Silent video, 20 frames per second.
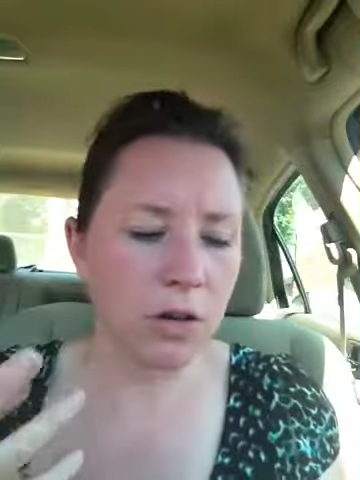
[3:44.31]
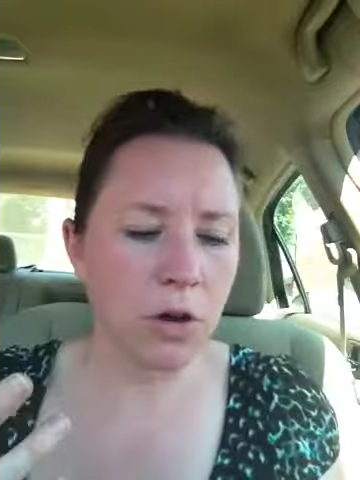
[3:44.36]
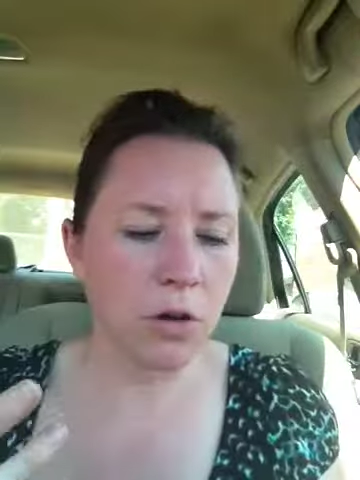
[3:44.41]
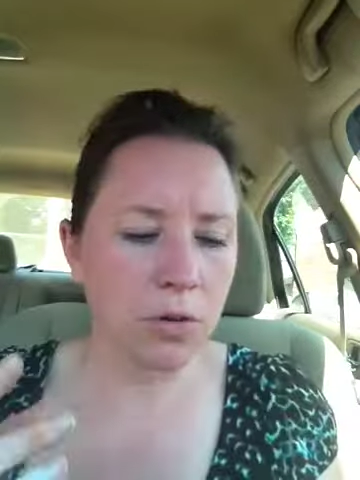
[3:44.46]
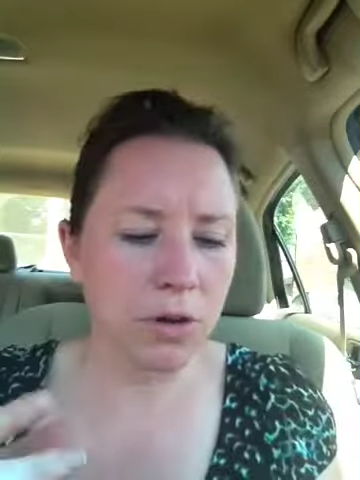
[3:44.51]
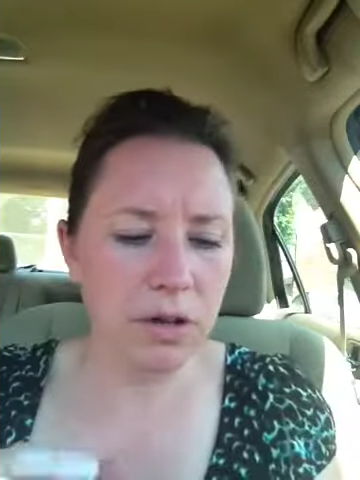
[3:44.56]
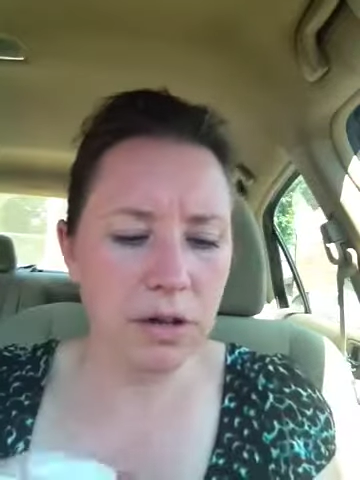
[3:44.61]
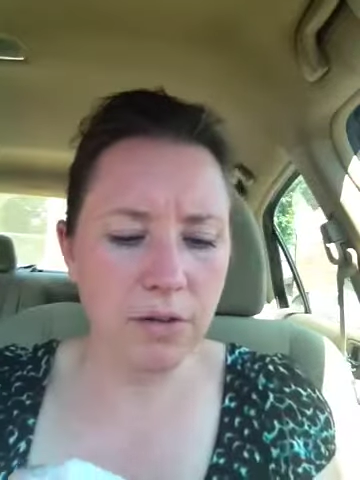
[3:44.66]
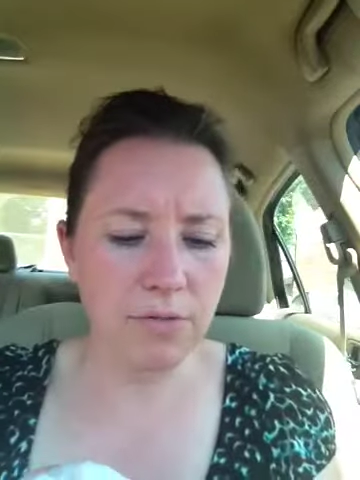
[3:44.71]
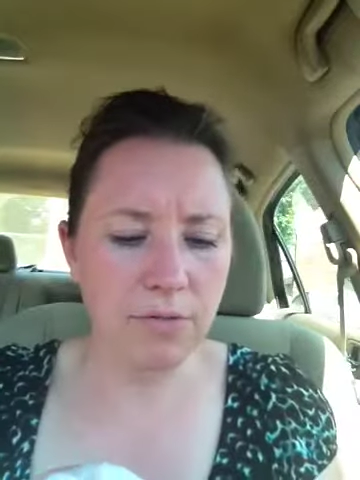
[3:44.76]

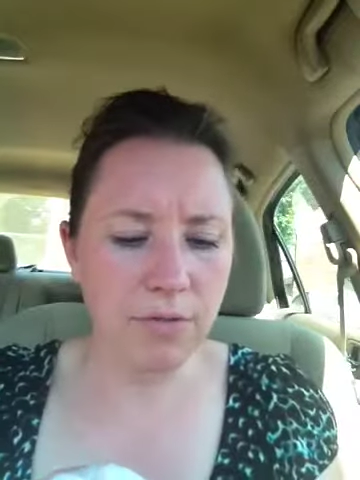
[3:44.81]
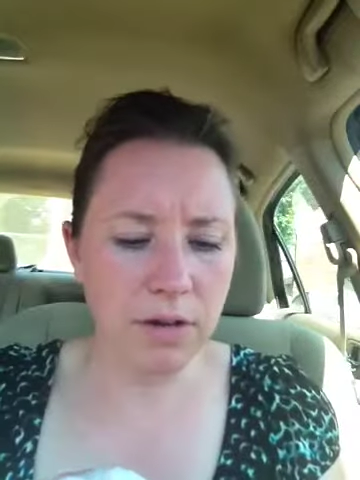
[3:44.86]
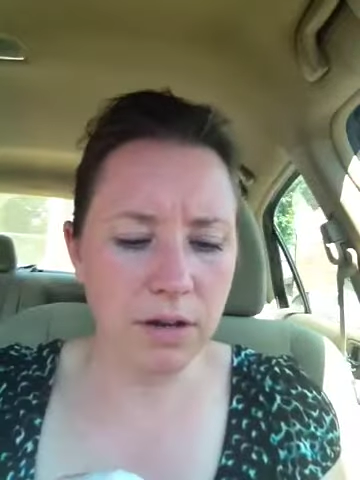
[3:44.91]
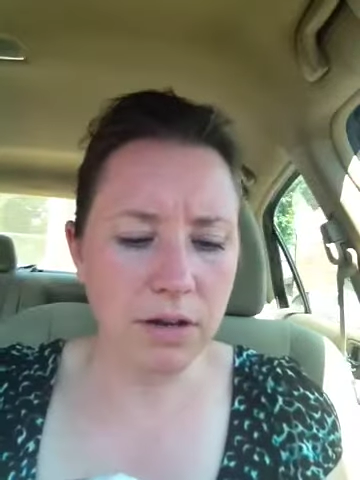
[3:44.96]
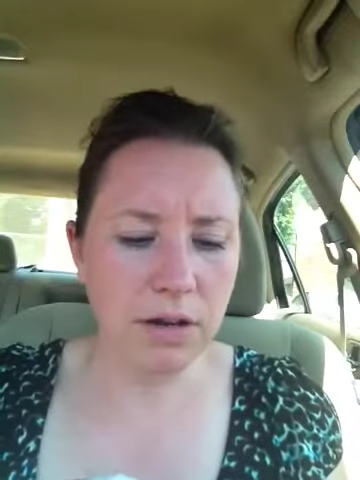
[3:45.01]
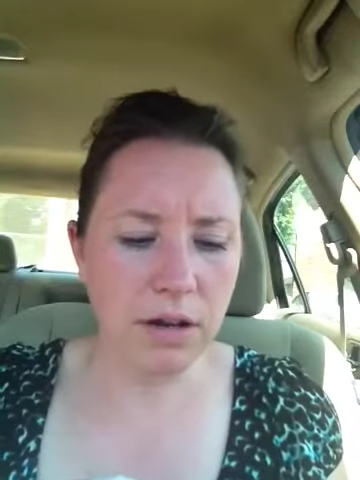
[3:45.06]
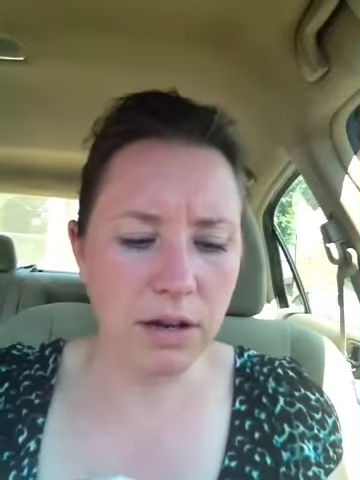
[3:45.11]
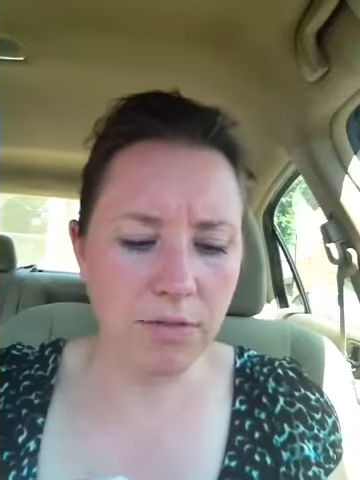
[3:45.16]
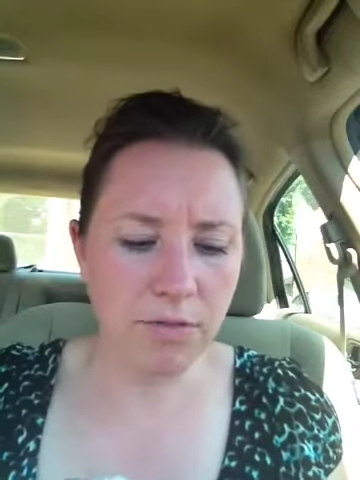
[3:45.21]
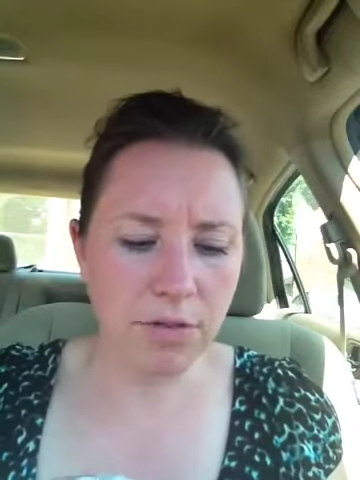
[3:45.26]
coconut
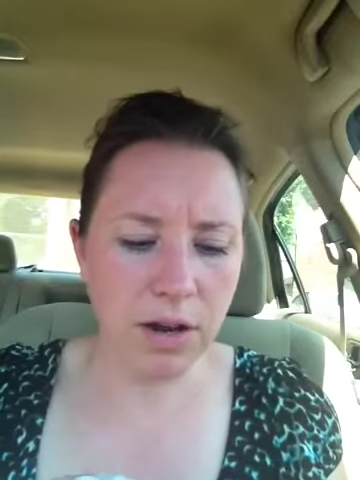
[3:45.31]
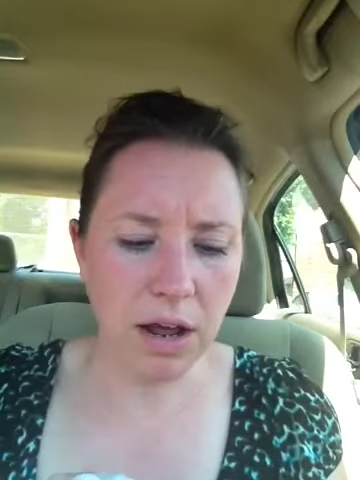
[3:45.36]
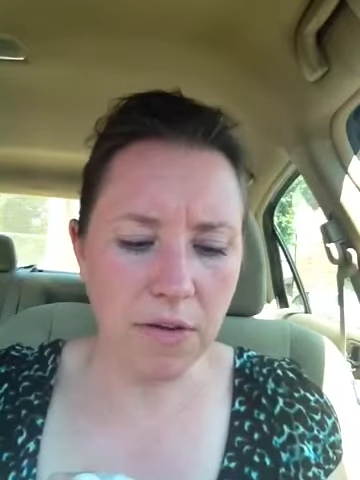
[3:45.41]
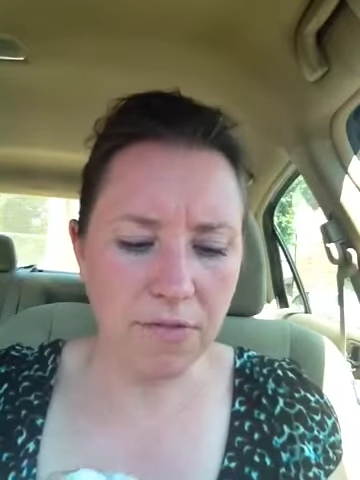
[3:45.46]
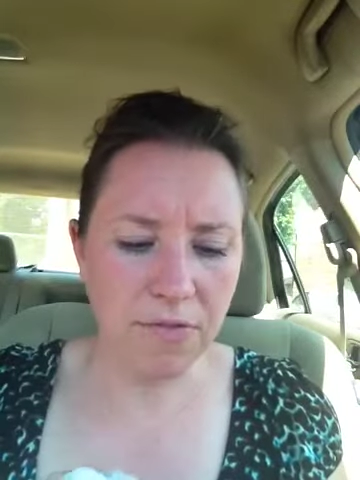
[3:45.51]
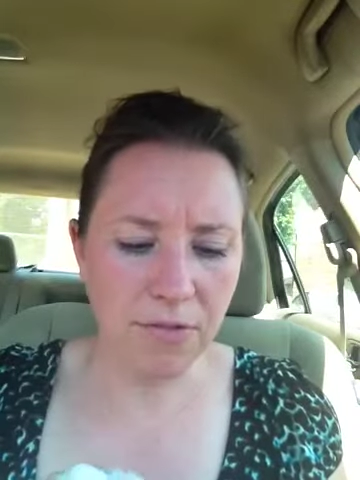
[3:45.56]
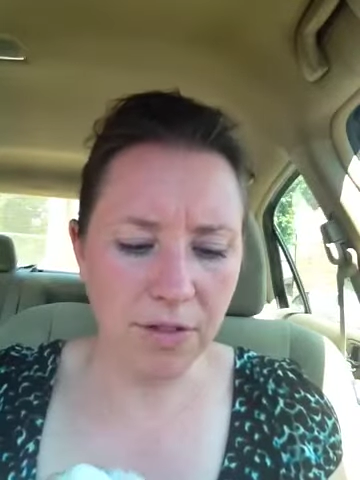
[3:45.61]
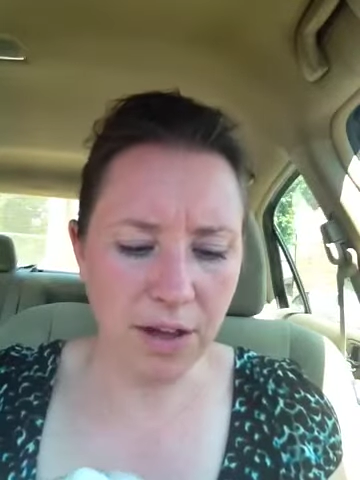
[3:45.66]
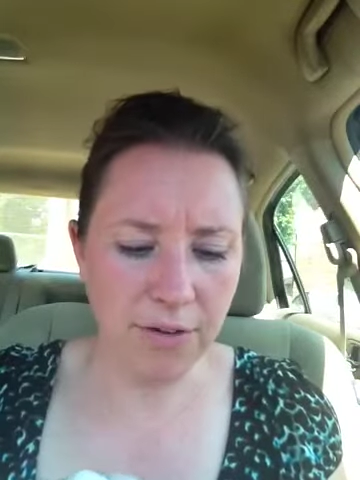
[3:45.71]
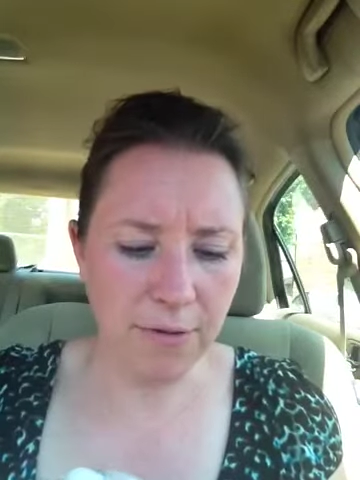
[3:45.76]
nutty type
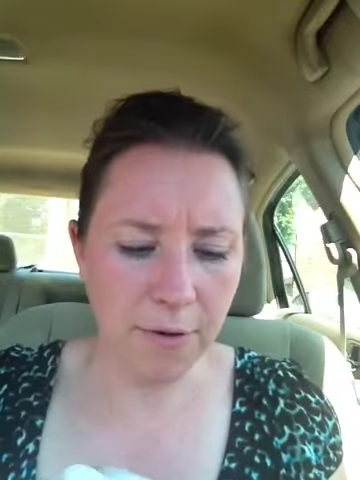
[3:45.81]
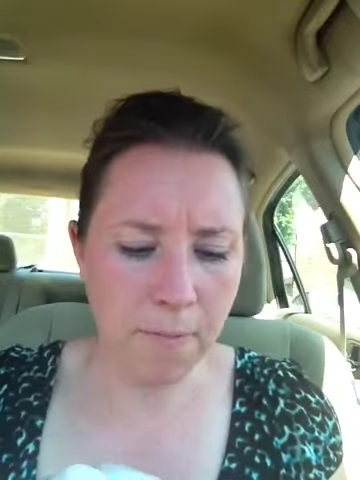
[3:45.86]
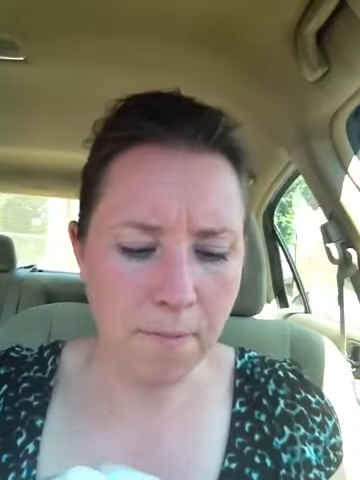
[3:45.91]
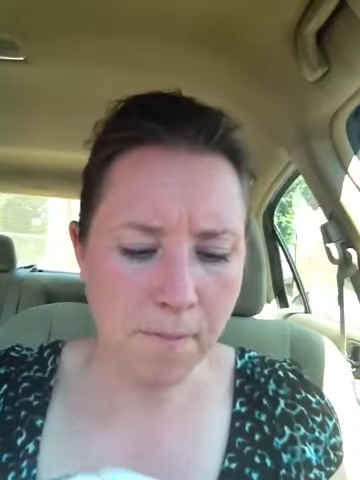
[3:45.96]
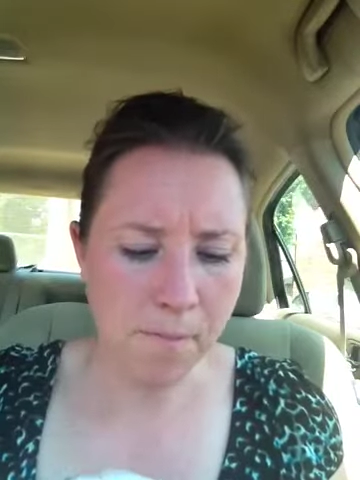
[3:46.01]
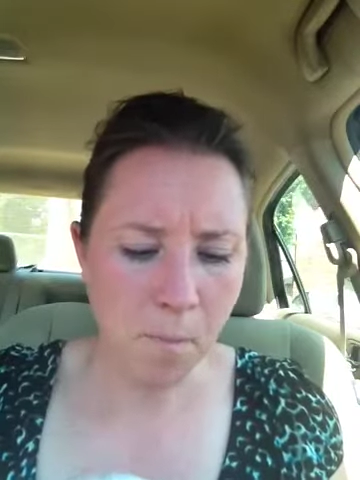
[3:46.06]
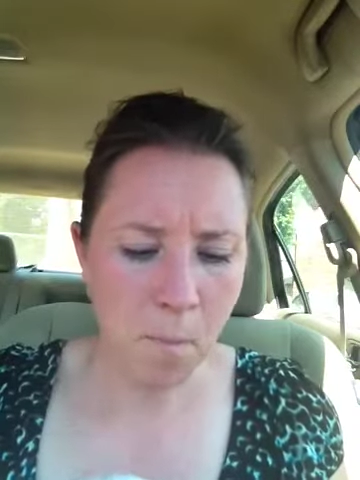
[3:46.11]
flavor.